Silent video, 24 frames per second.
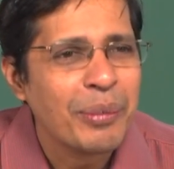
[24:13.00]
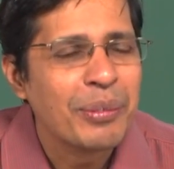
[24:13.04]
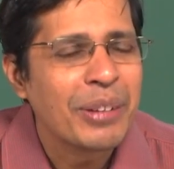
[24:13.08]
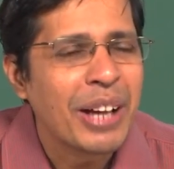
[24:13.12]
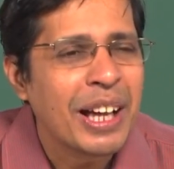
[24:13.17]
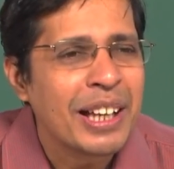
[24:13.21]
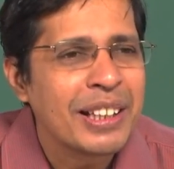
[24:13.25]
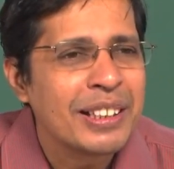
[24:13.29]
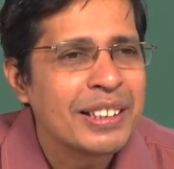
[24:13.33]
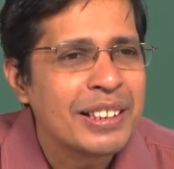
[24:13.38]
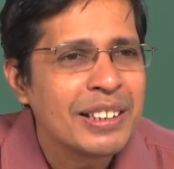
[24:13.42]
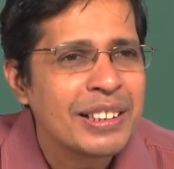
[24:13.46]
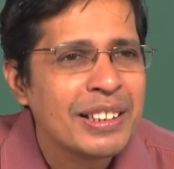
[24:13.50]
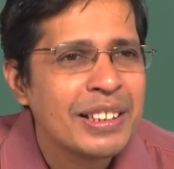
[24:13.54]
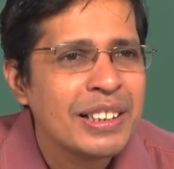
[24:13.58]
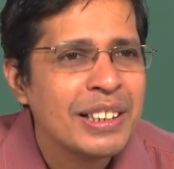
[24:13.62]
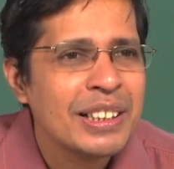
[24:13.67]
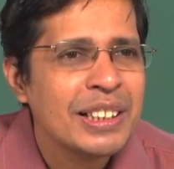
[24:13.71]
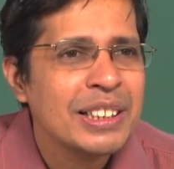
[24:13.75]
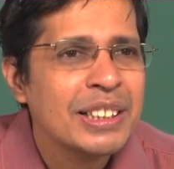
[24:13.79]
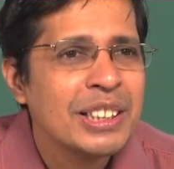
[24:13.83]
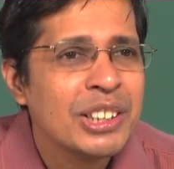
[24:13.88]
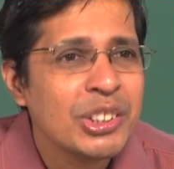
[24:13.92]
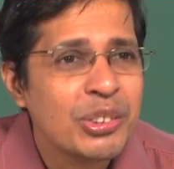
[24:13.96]
and
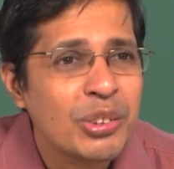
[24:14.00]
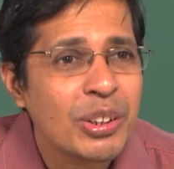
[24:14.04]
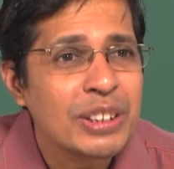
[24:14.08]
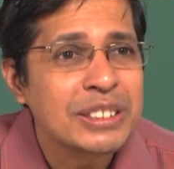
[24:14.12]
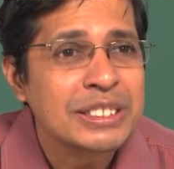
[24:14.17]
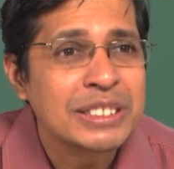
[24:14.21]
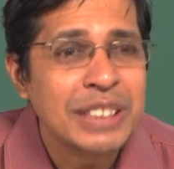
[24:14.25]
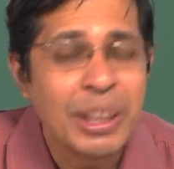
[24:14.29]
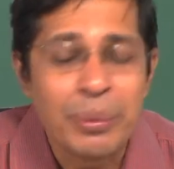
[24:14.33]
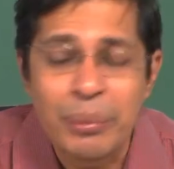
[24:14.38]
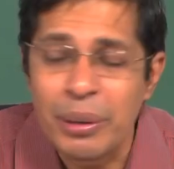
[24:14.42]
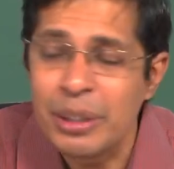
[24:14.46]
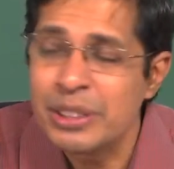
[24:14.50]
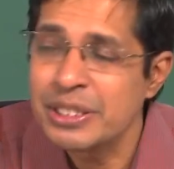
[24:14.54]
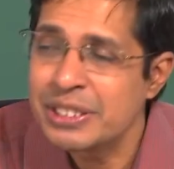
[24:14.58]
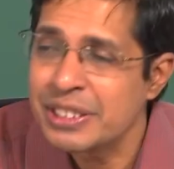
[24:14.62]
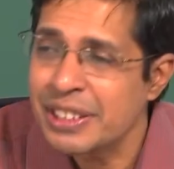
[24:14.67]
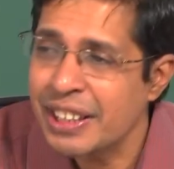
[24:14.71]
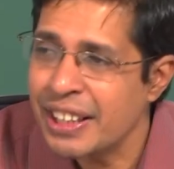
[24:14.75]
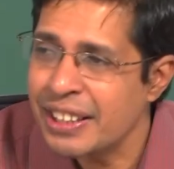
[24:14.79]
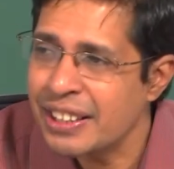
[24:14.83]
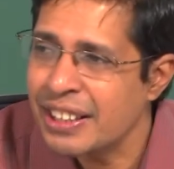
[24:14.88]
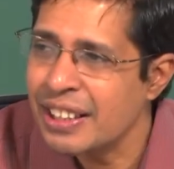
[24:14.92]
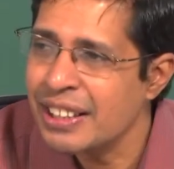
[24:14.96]
this was
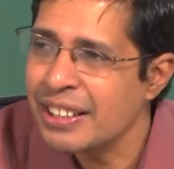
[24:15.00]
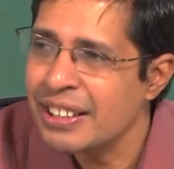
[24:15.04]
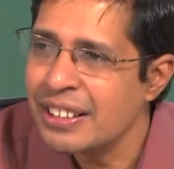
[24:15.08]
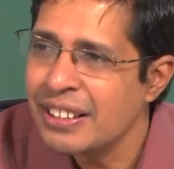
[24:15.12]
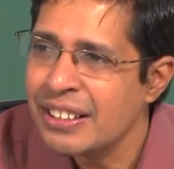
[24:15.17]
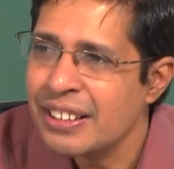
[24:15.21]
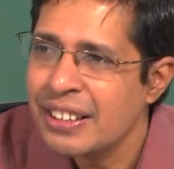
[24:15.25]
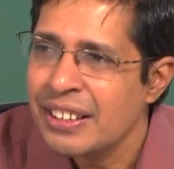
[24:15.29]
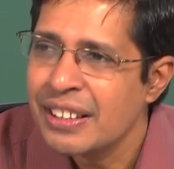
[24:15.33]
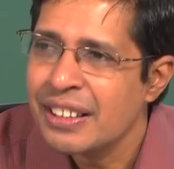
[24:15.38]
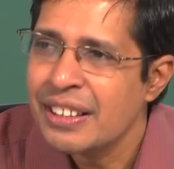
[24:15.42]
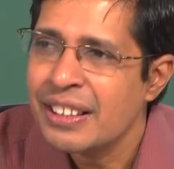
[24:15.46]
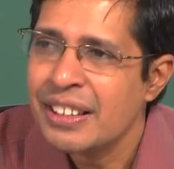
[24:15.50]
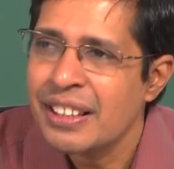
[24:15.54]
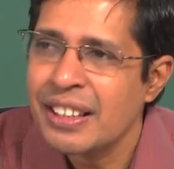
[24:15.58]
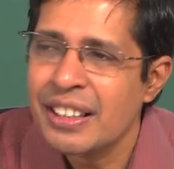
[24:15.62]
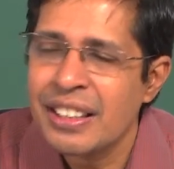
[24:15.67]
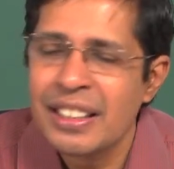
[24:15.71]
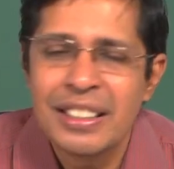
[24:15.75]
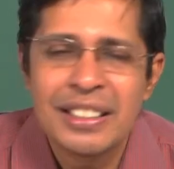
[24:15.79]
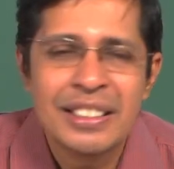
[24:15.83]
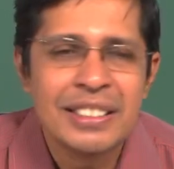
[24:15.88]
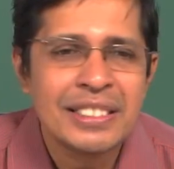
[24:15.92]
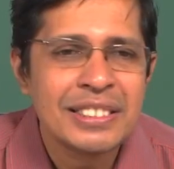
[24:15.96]
demonstrated
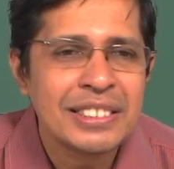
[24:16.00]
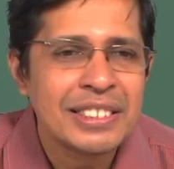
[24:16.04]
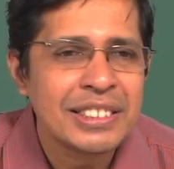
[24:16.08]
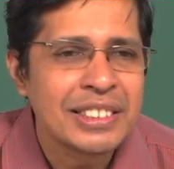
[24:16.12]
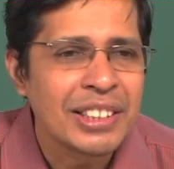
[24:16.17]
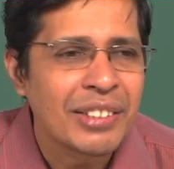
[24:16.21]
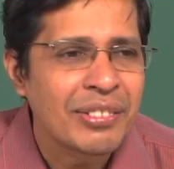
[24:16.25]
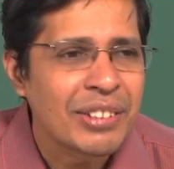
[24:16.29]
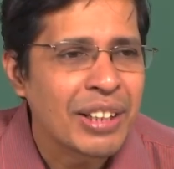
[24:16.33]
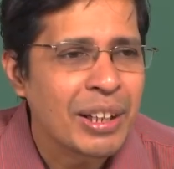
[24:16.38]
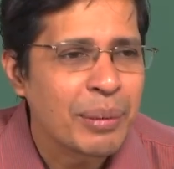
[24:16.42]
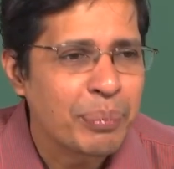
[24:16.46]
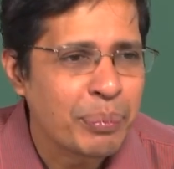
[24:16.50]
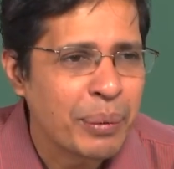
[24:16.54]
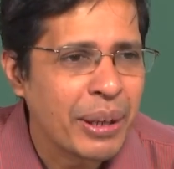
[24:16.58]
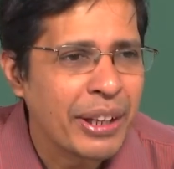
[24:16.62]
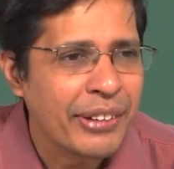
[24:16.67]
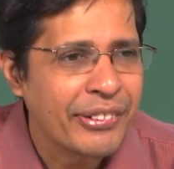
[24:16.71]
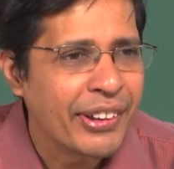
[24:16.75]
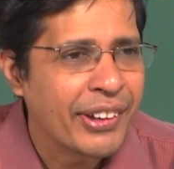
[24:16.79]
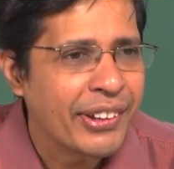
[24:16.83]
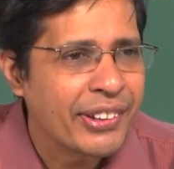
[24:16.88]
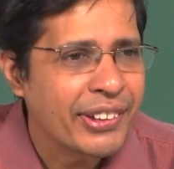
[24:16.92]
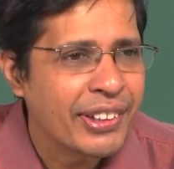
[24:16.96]
uh, in several
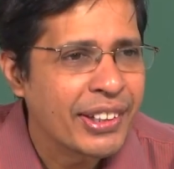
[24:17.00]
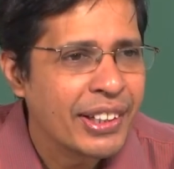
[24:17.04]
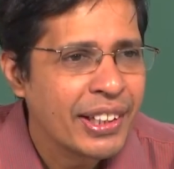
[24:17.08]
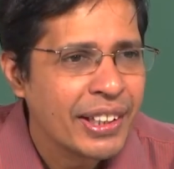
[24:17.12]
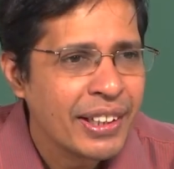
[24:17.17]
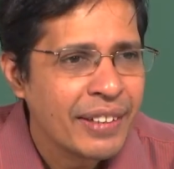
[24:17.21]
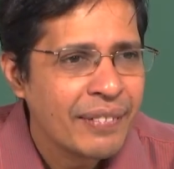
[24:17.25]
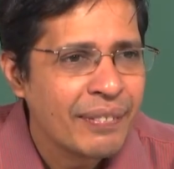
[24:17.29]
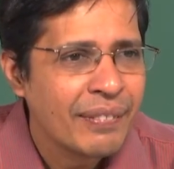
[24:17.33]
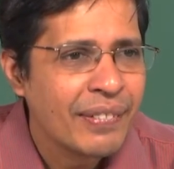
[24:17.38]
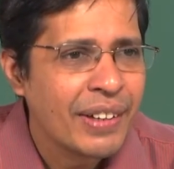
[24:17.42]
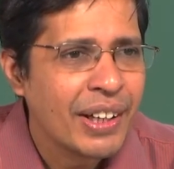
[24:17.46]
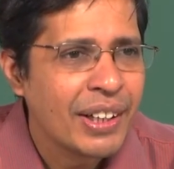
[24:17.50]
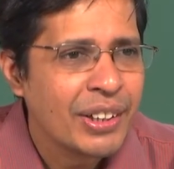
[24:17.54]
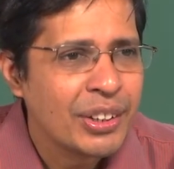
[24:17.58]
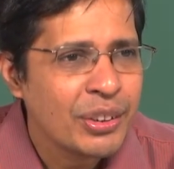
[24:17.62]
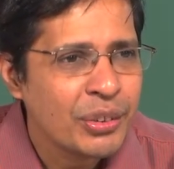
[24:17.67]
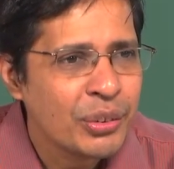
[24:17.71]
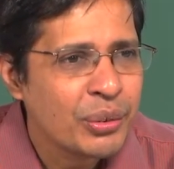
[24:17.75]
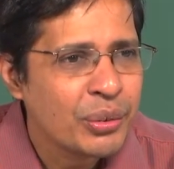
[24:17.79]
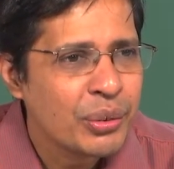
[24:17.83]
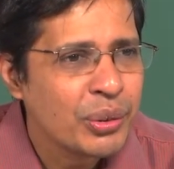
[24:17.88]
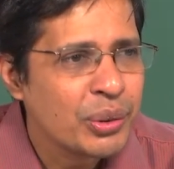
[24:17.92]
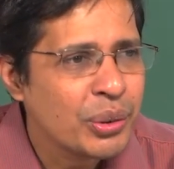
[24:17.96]
places where
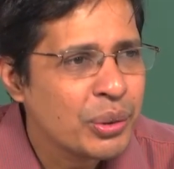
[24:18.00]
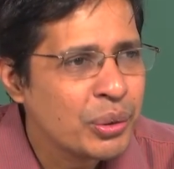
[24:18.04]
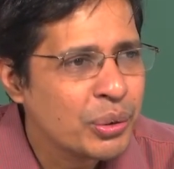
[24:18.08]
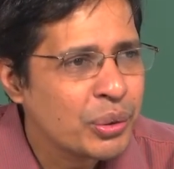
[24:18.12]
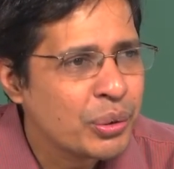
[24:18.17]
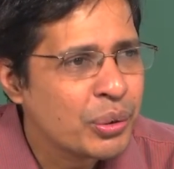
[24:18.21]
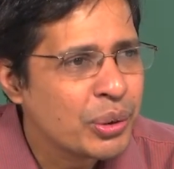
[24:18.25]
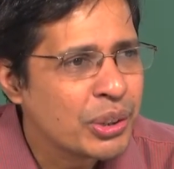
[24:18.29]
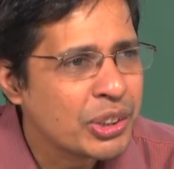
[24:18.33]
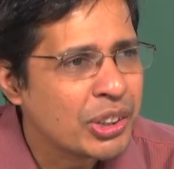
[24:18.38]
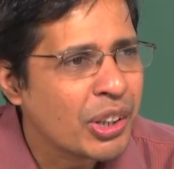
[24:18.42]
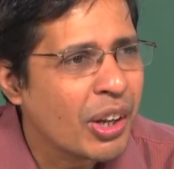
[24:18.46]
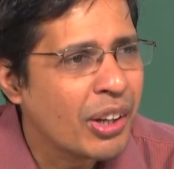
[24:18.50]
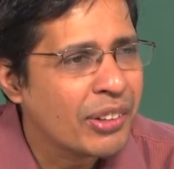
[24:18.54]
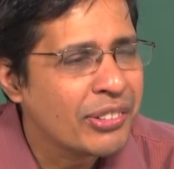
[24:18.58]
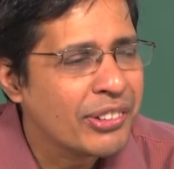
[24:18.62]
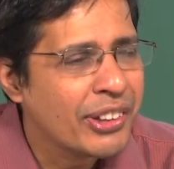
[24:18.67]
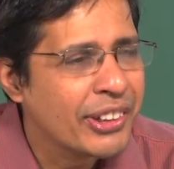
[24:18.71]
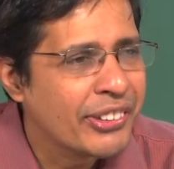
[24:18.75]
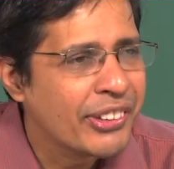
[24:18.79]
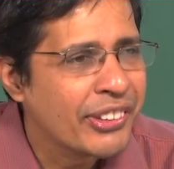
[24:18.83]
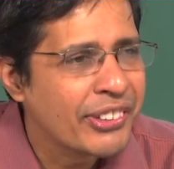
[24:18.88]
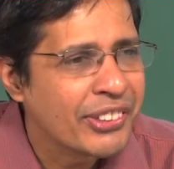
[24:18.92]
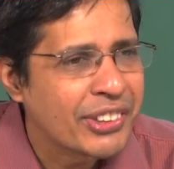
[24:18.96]
you you switch on
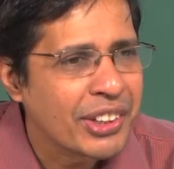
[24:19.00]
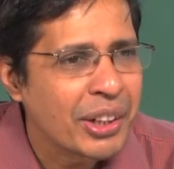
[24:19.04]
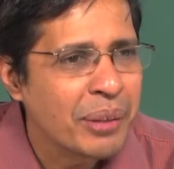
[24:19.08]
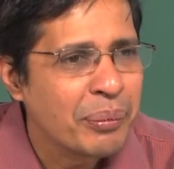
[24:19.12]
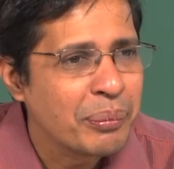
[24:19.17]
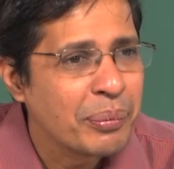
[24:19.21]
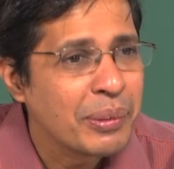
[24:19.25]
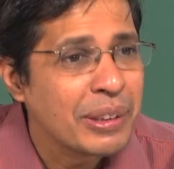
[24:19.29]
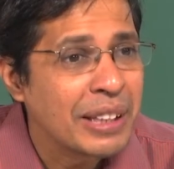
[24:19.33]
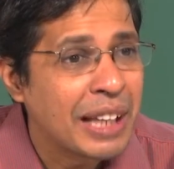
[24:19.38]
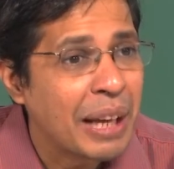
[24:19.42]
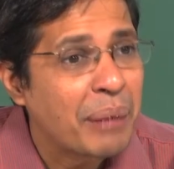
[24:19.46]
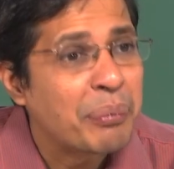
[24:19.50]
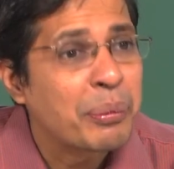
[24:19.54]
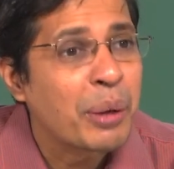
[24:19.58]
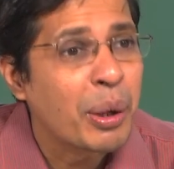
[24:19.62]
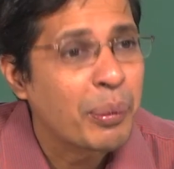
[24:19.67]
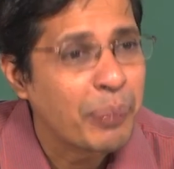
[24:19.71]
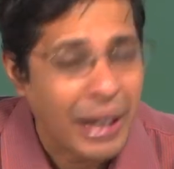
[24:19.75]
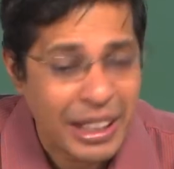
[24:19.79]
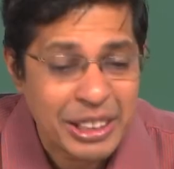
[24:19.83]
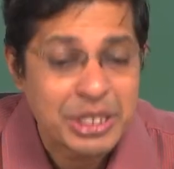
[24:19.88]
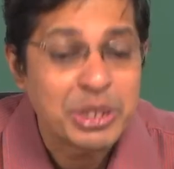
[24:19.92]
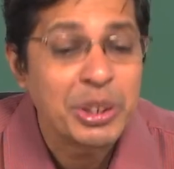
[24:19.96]
the system,
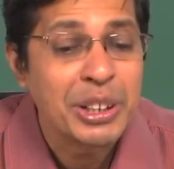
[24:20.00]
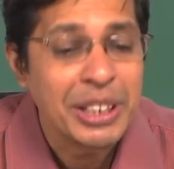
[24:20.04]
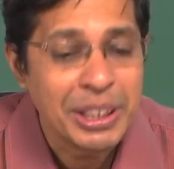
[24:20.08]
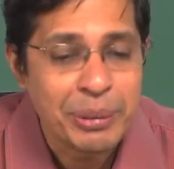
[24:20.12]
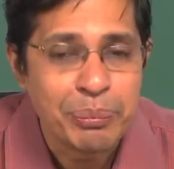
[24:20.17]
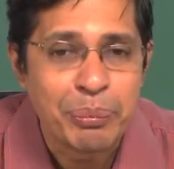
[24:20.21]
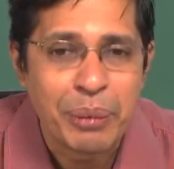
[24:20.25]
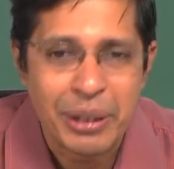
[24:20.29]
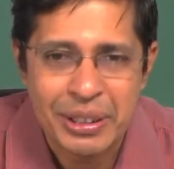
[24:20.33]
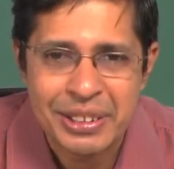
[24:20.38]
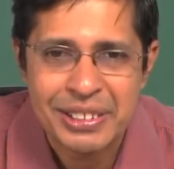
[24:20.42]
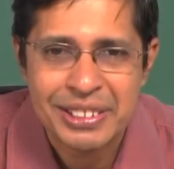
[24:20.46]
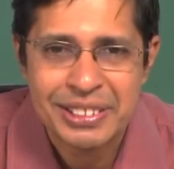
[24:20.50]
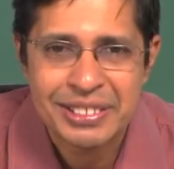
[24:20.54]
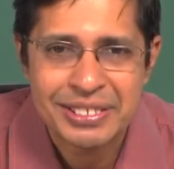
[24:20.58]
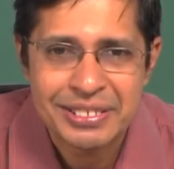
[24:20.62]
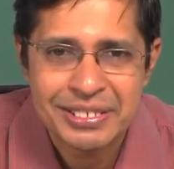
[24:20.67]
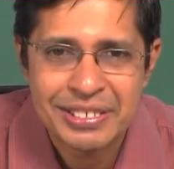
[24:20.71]
laptop actually burnt.